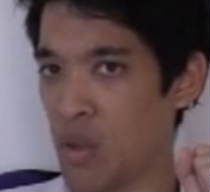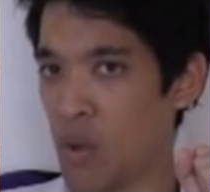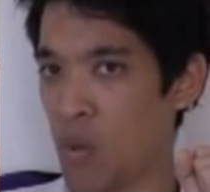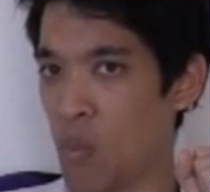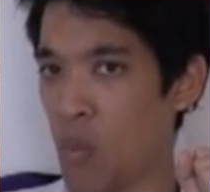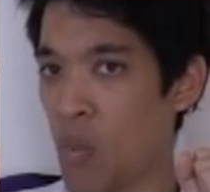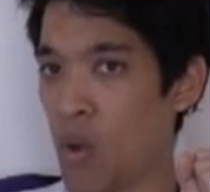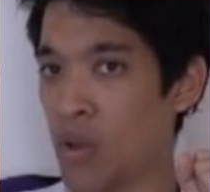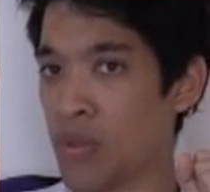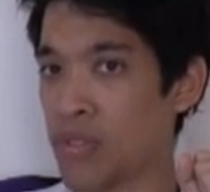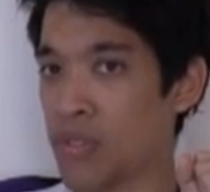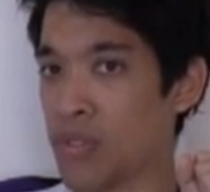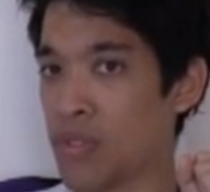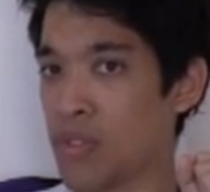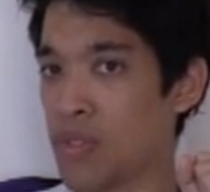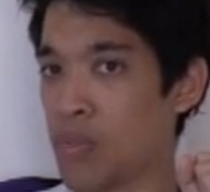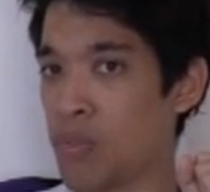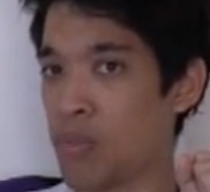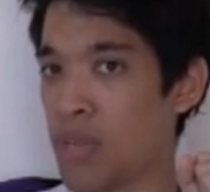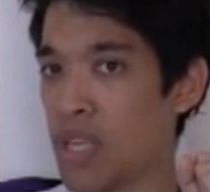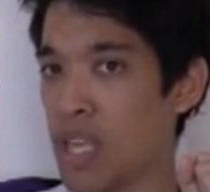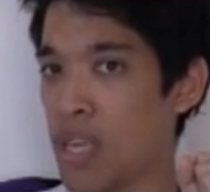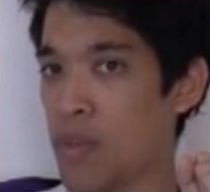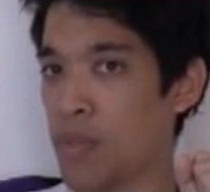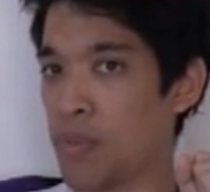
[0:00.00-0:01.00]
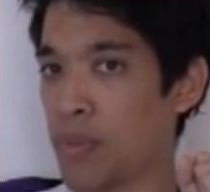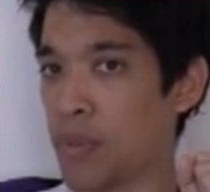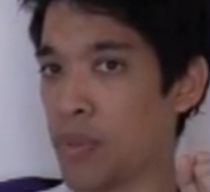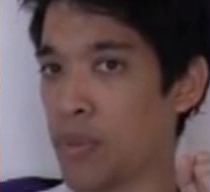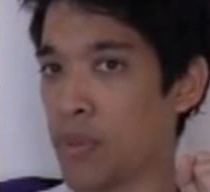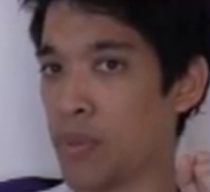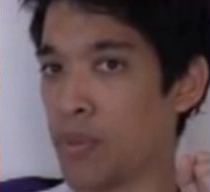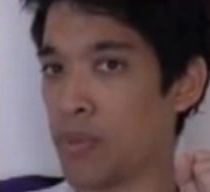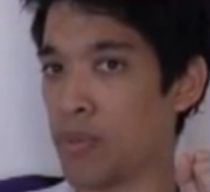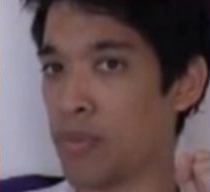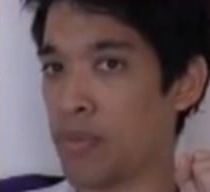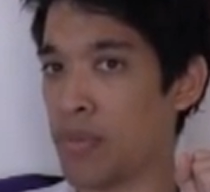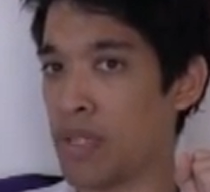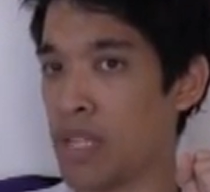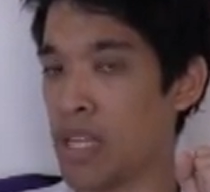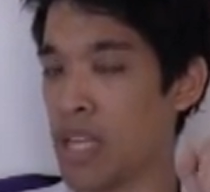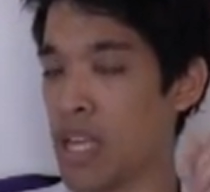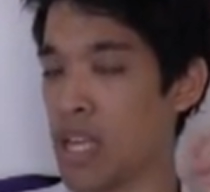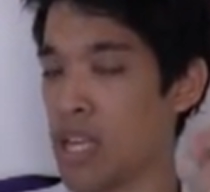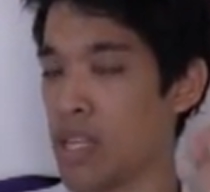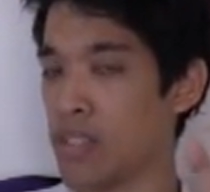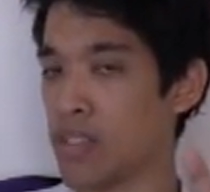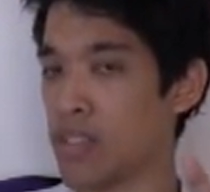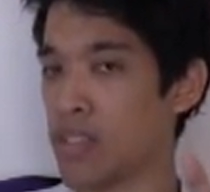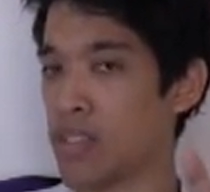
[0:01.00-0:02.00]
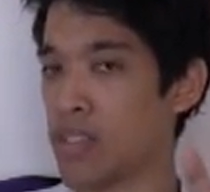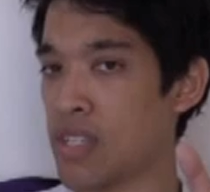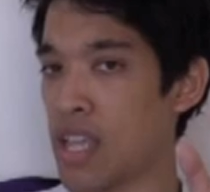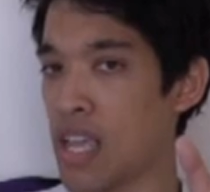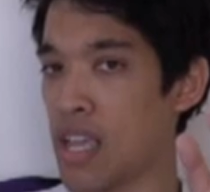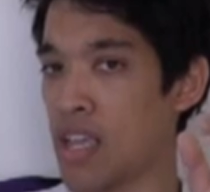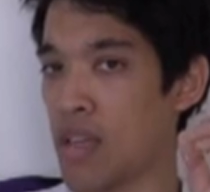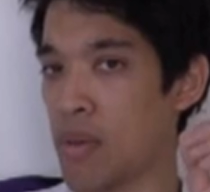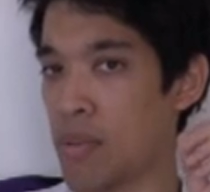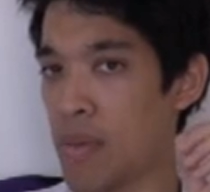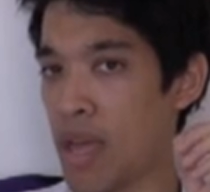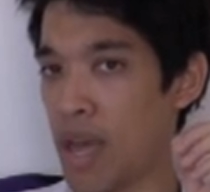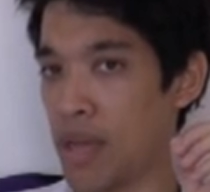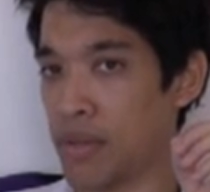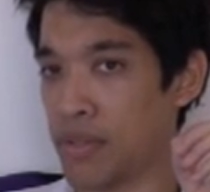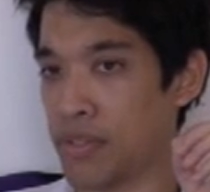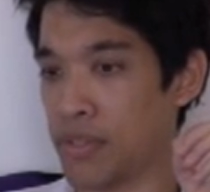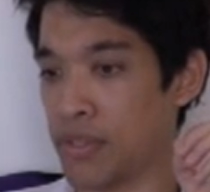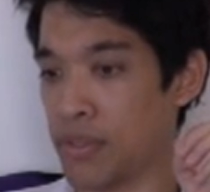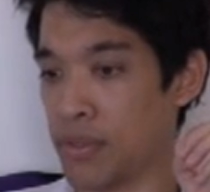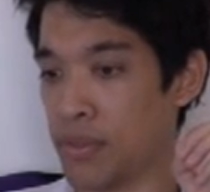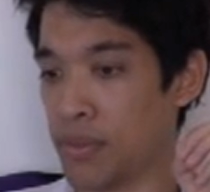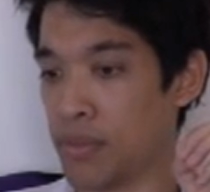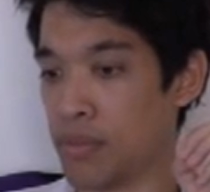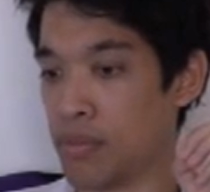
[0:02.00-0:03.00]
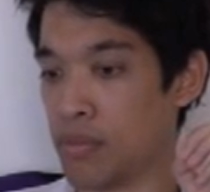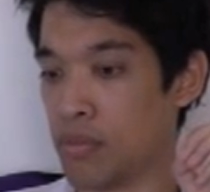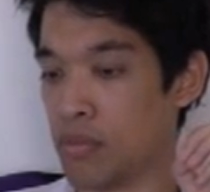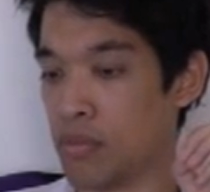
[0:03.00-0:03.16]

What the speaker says: what do people say about you?